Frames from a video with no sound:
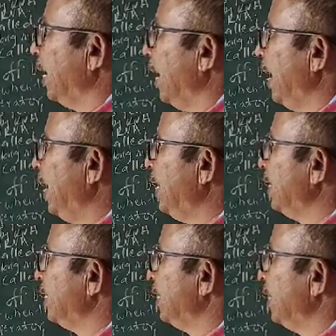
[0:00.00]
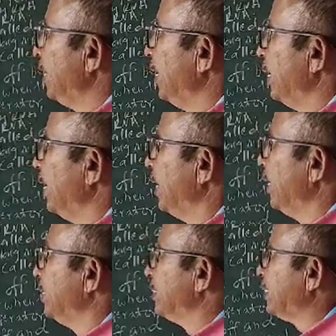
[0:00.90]
and
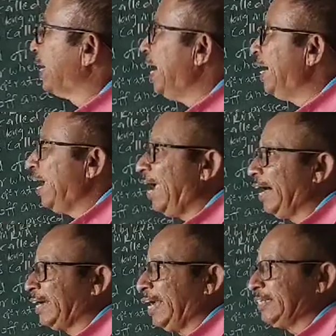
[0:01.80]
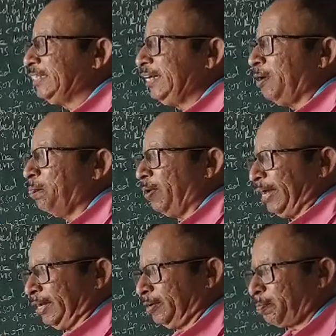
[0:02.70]
strand act as a
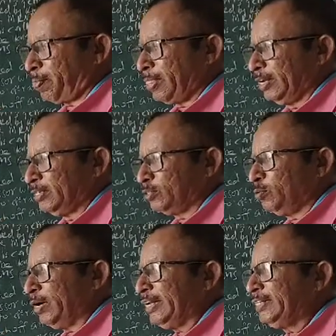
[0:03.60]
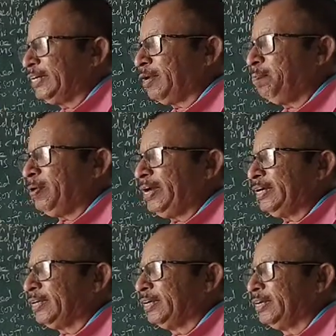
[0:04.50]
template. So what is the
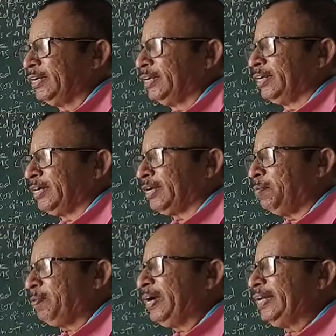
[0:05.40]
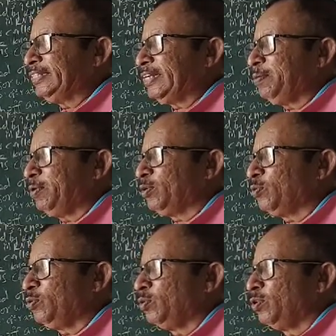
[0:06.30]
template? Template is able
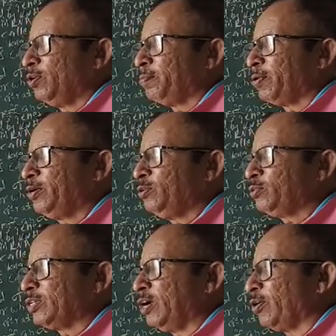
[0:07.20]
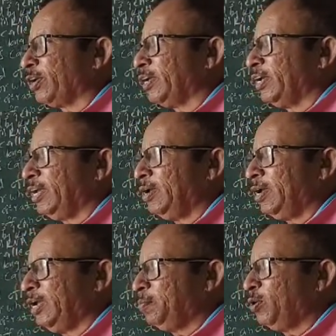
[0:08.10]
to produce or
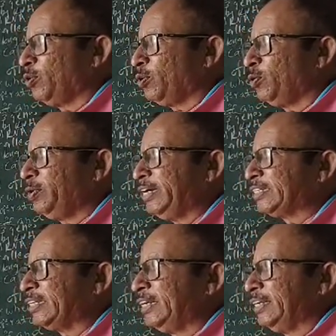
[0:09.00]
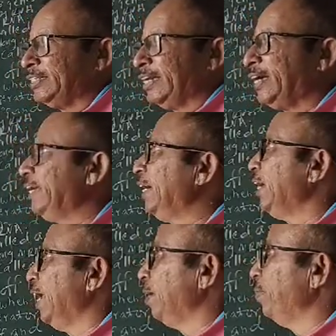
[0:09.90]
able to give its
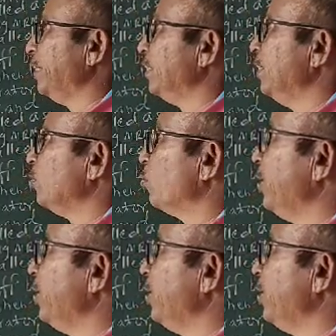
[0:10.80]
genetical language. So